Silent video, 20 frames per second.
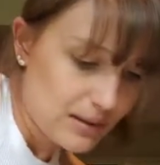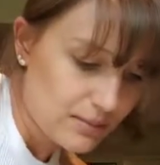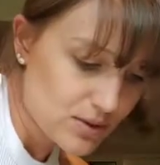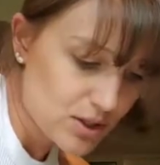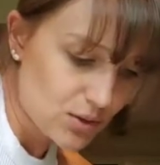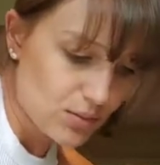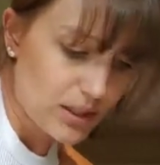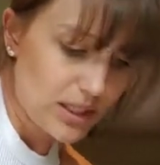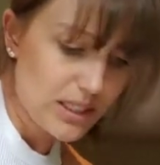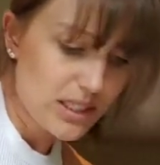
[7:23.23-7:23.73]

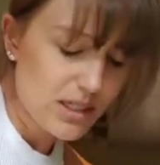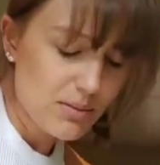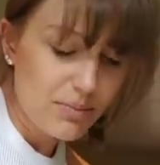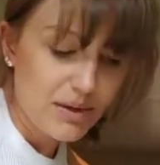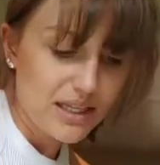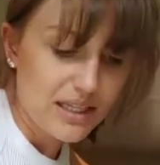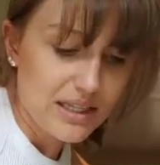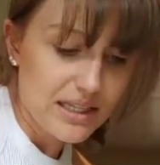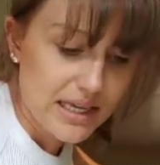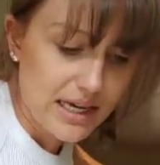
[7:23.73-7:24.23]
So we need to
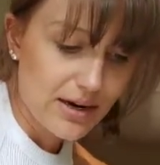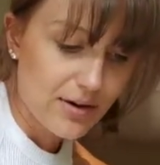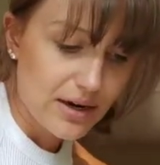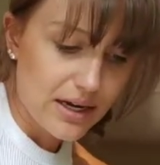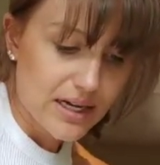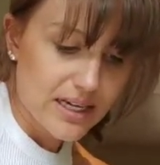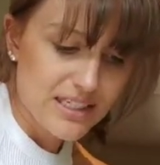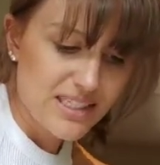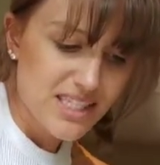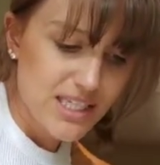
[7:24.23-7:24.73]
beat the air
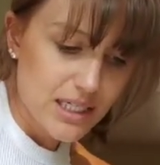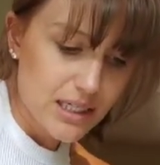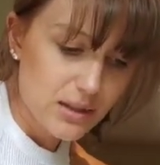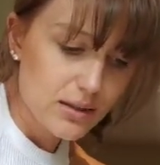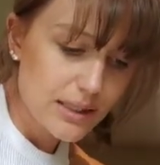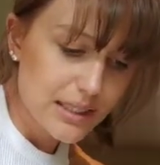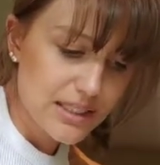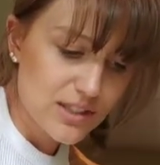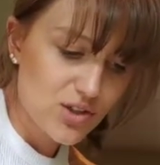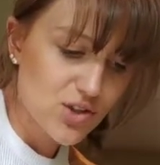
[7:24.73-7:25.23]
out
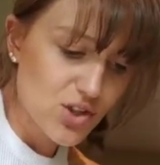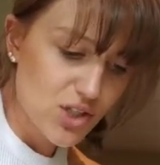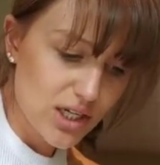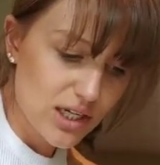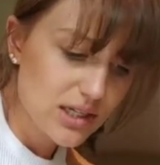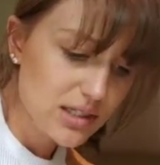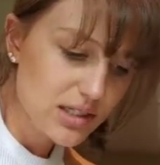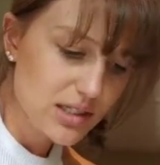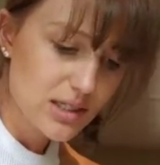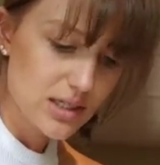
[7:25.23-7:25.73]
until it's
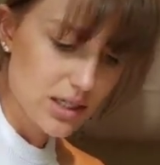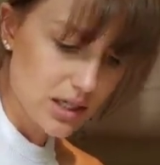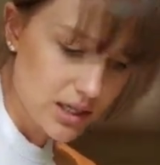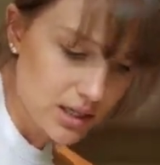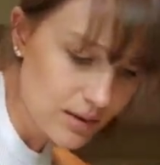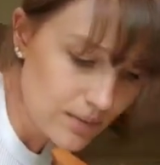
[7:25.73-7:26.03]
just